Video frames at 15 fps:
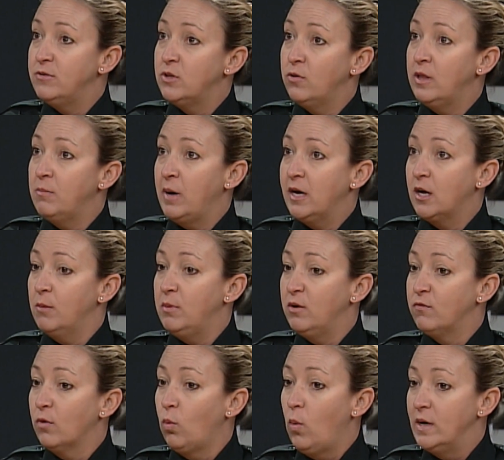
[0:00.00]
though they might come in
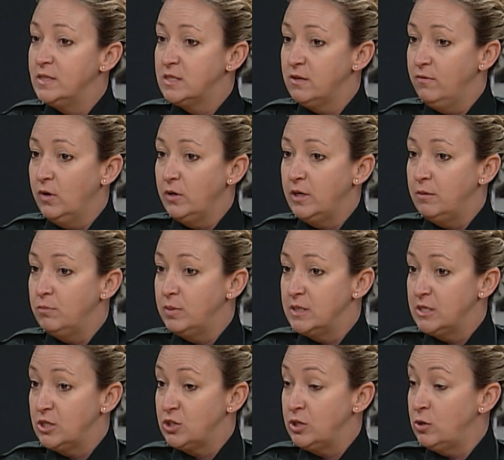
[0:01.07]
for one civilian
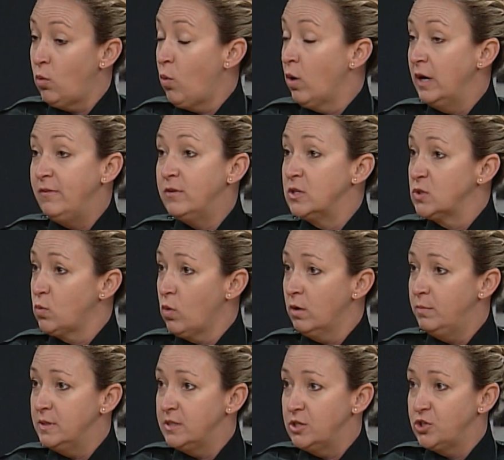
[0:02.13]
position or even a sworn
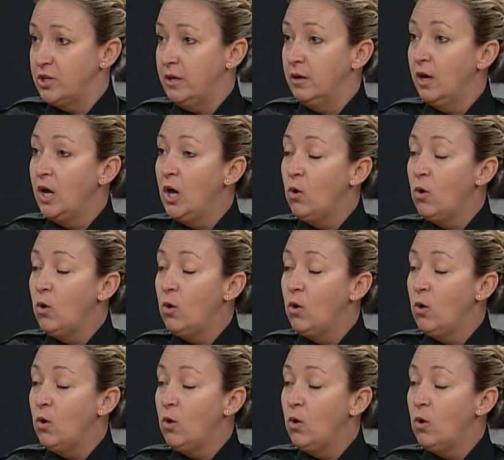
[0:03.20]
position,